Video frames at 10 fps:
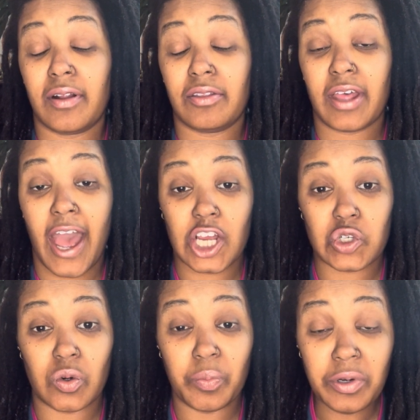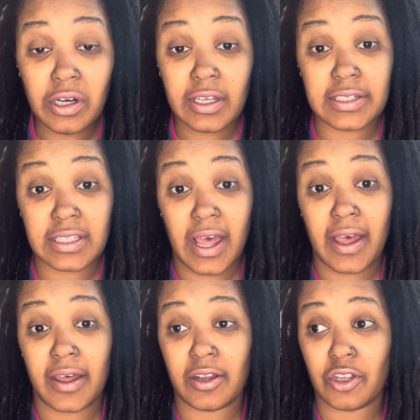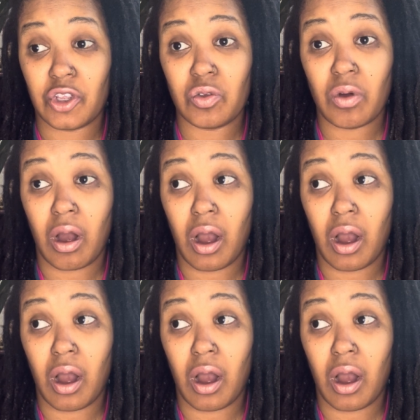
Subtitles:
the actual book, is that you